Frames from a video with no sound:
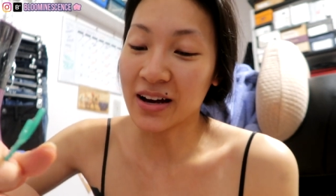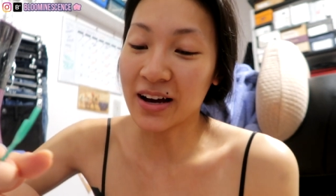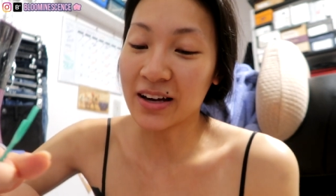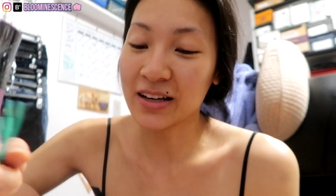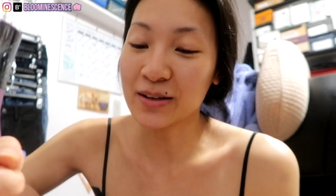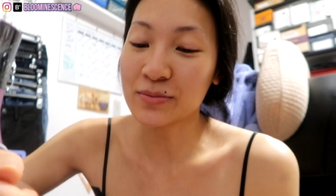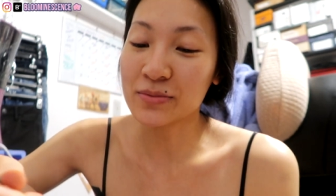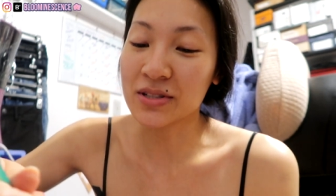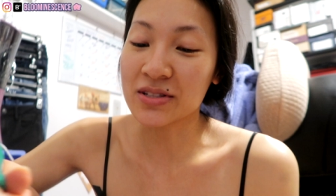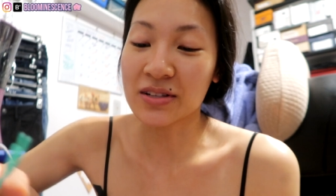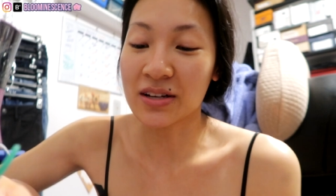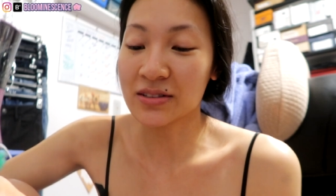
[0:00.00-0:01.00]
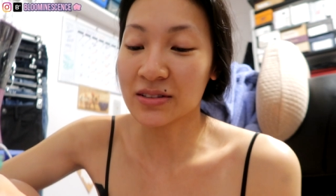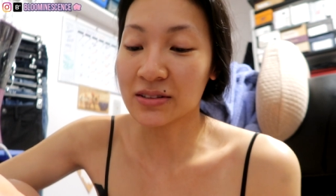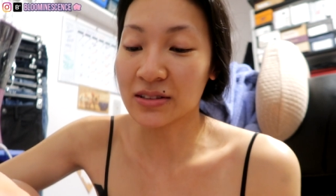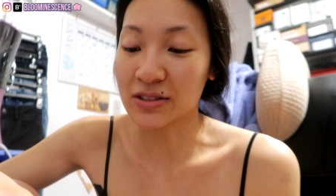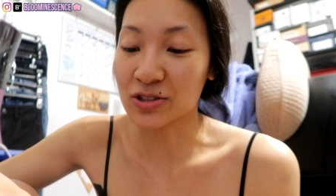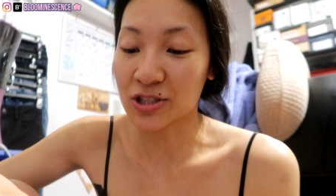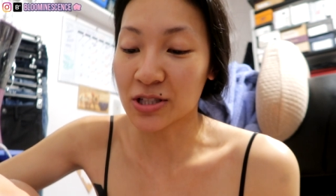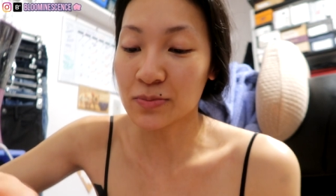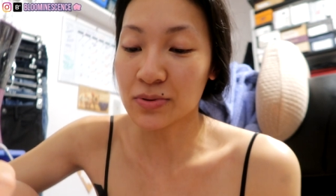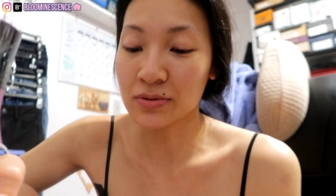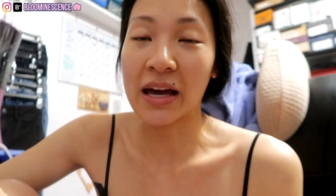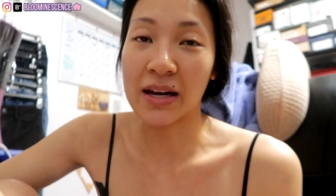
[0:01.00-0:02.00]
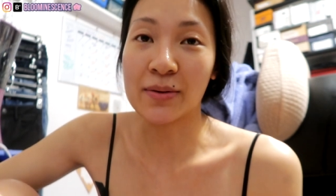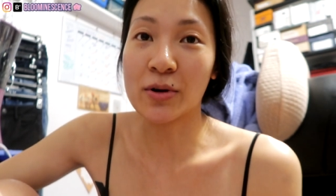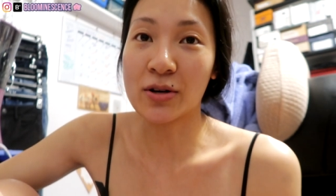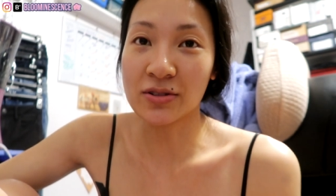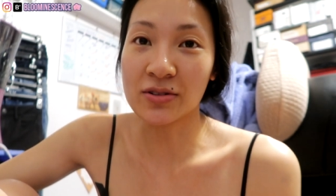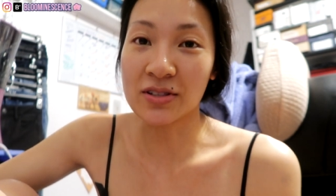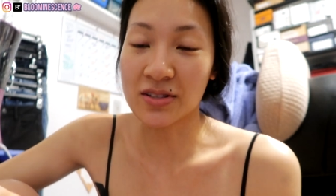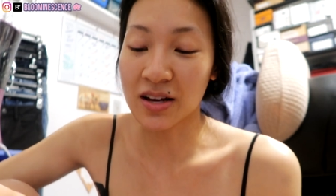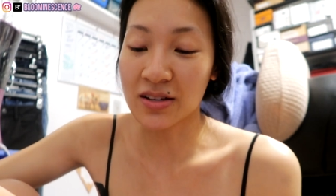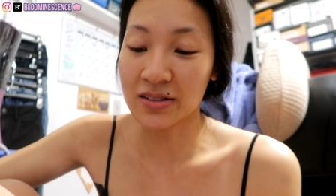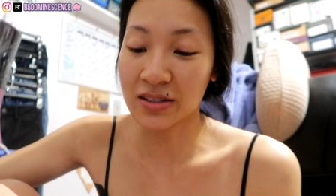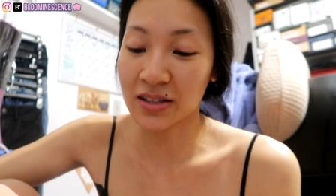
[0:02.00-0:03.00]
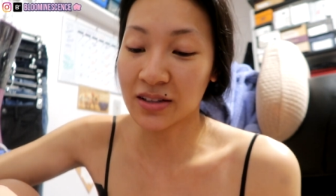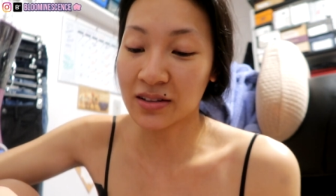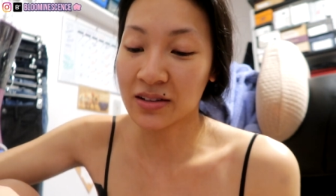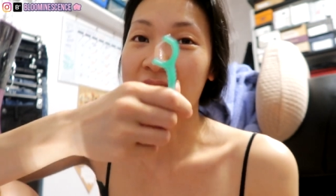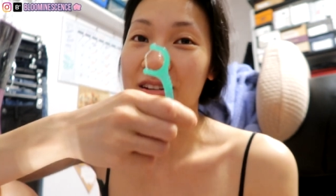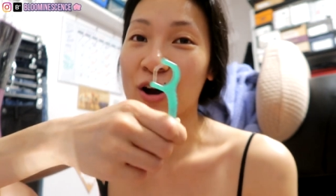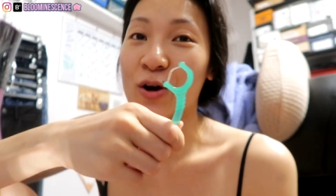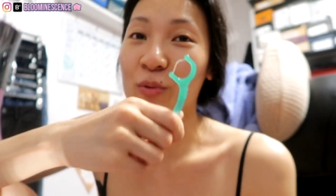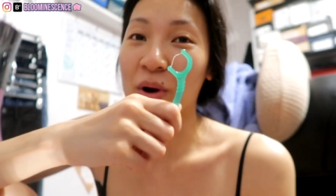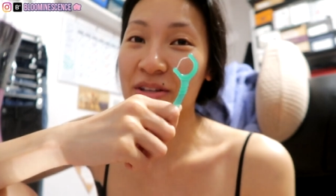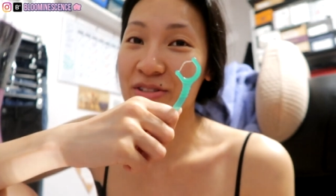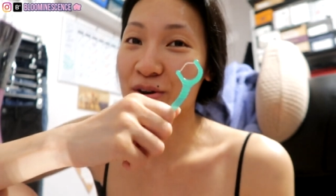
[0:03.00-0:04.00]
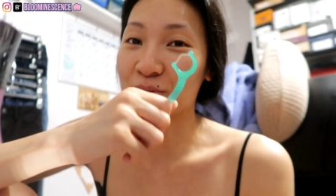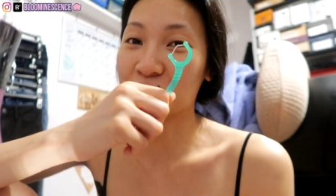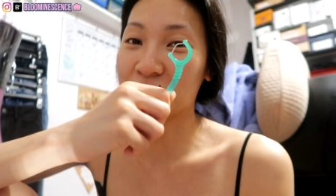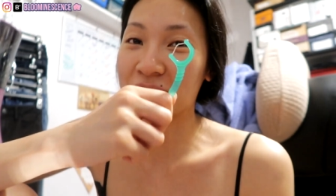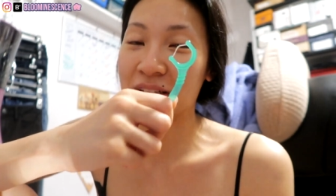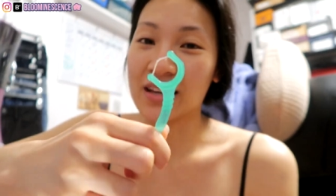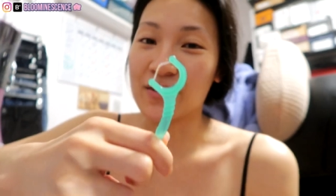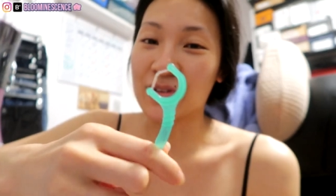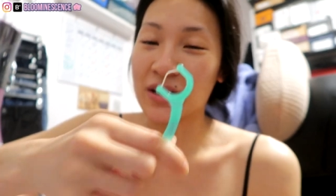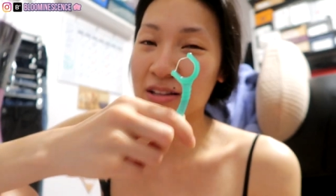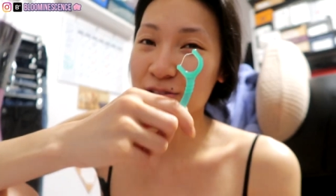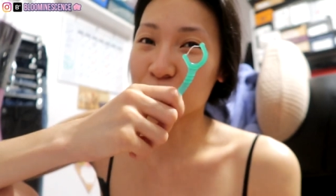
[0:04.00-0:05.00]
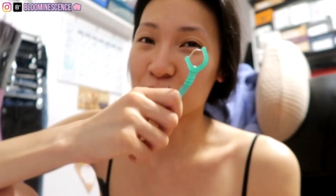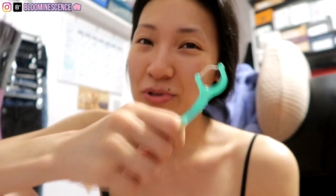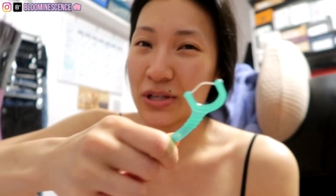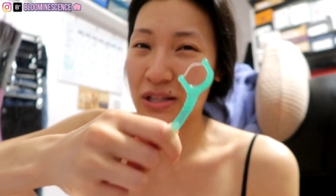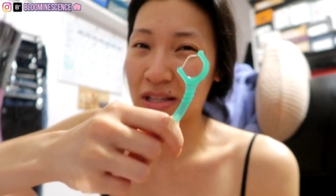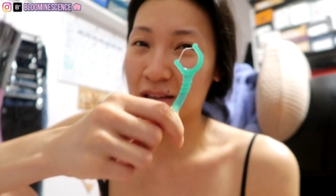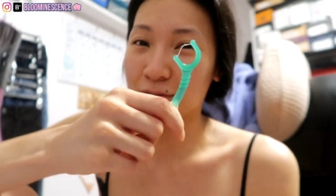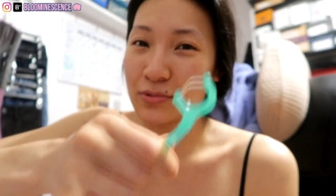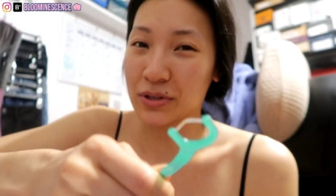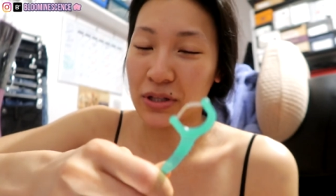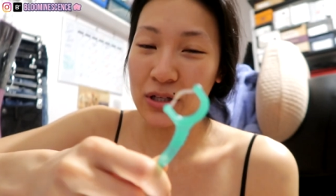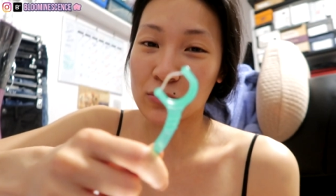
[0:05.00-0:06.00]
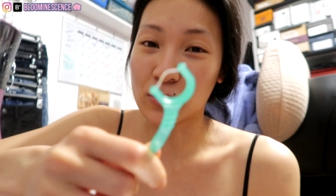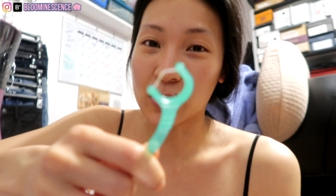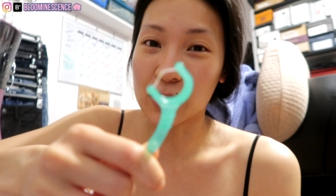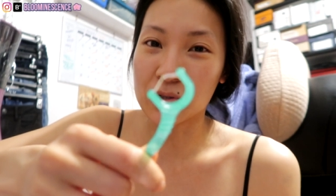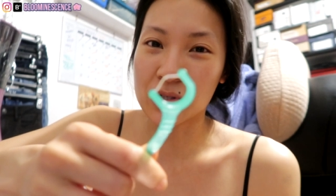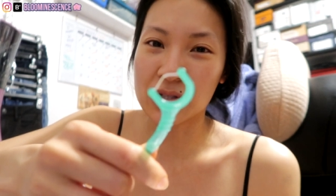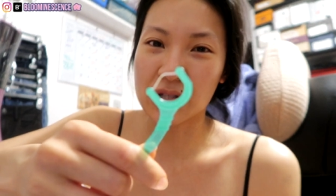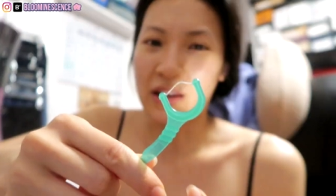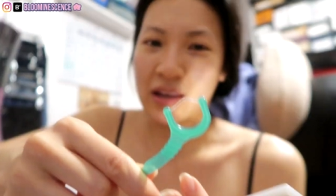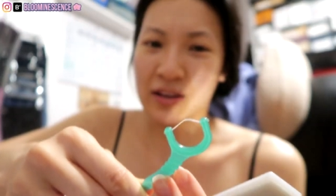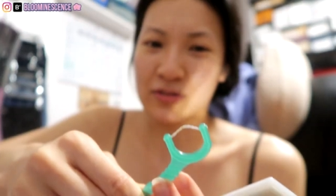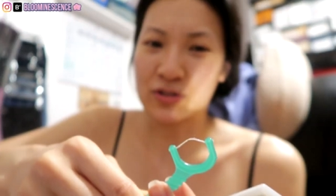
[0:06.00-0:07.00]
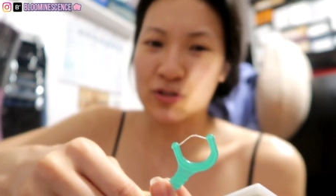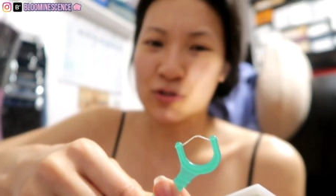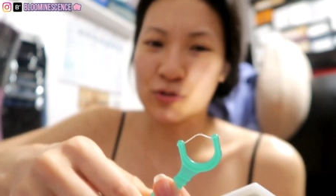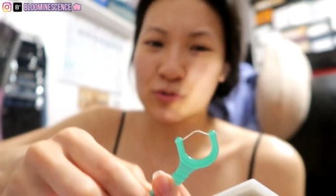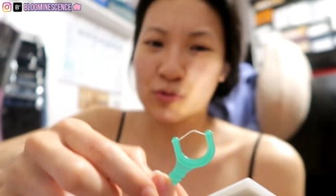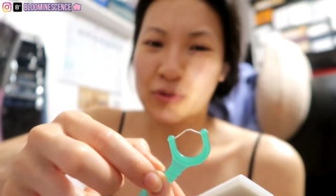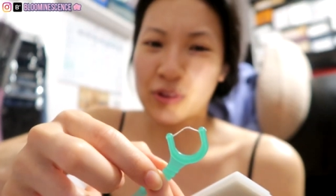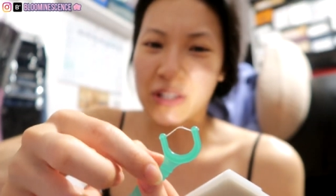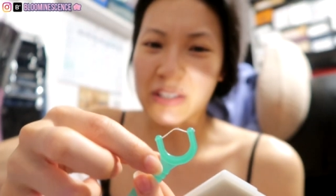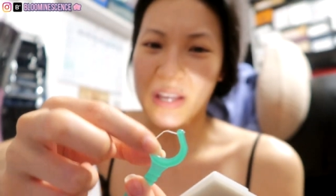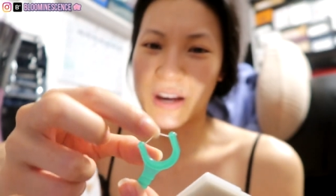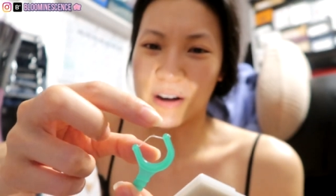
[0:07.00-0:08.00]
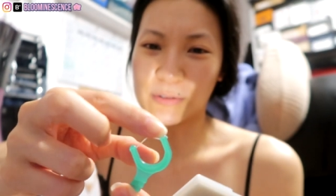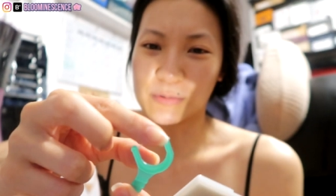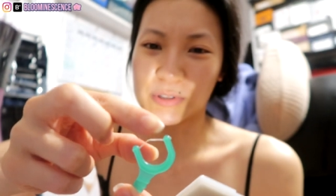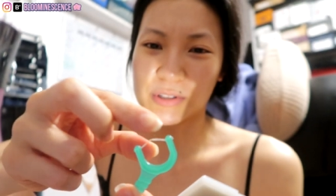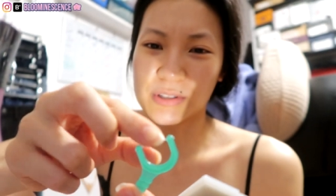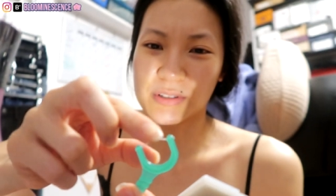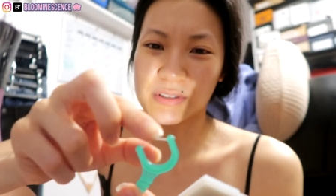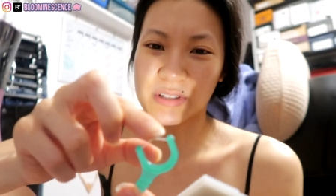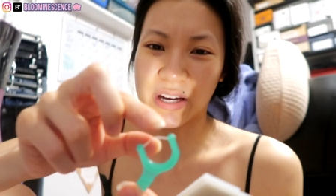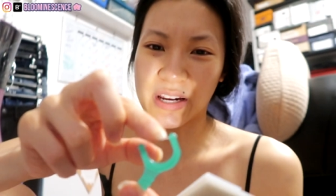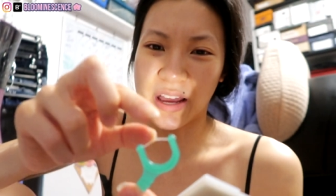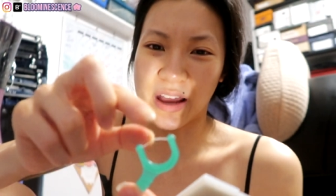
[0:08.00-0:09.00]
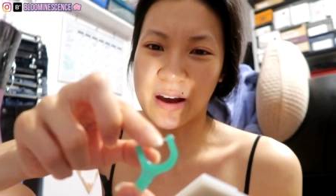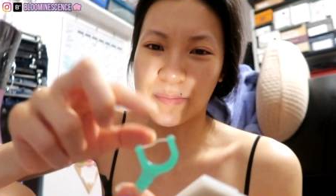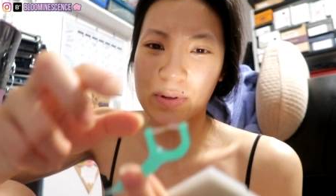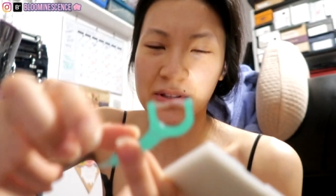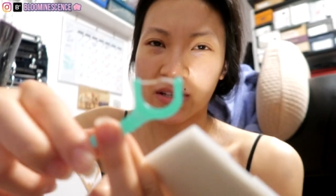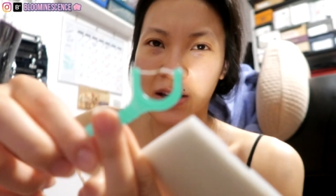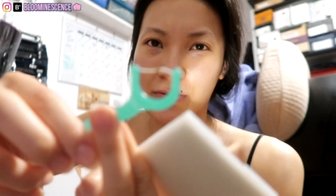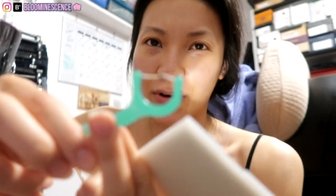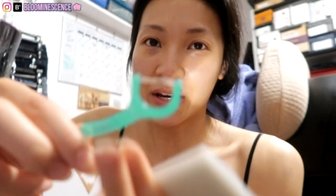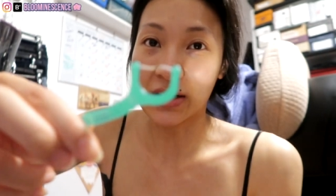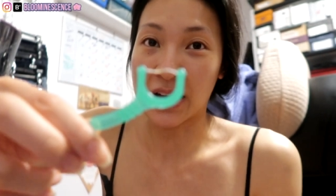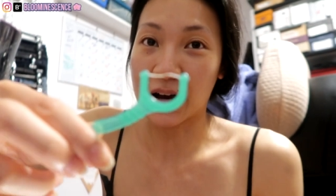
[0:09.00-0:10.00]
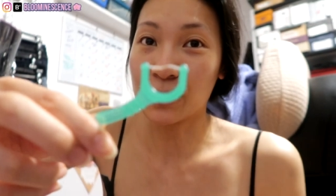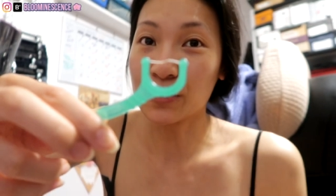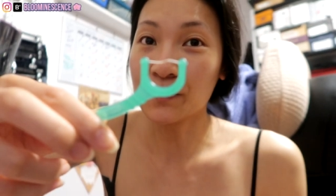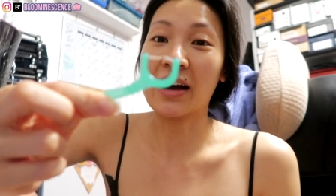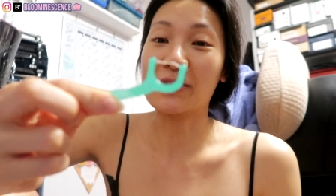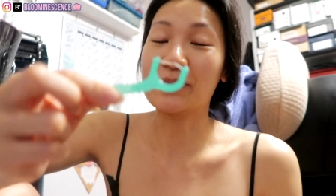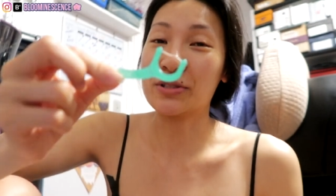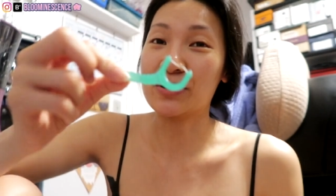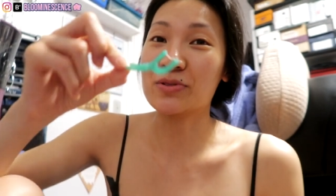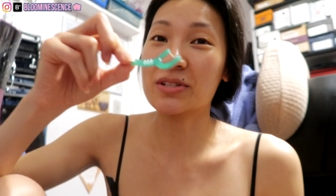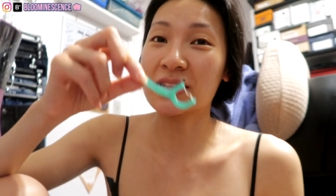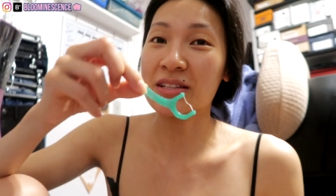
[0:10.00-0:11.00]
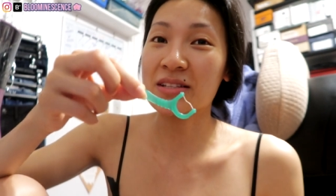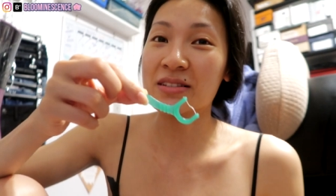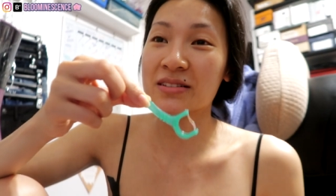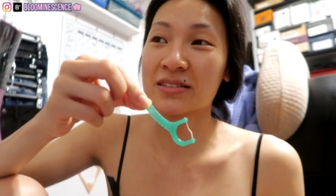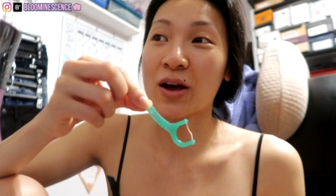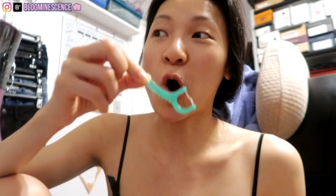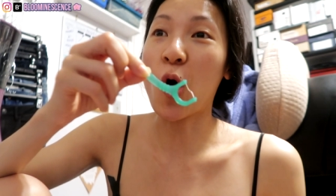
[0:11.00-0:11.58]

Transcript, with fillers: I am disgustingly cheap and I'm also disgusting. No, I don't. If it gets really, really gross and too thinned out, which kind of happens like right now, I've been using this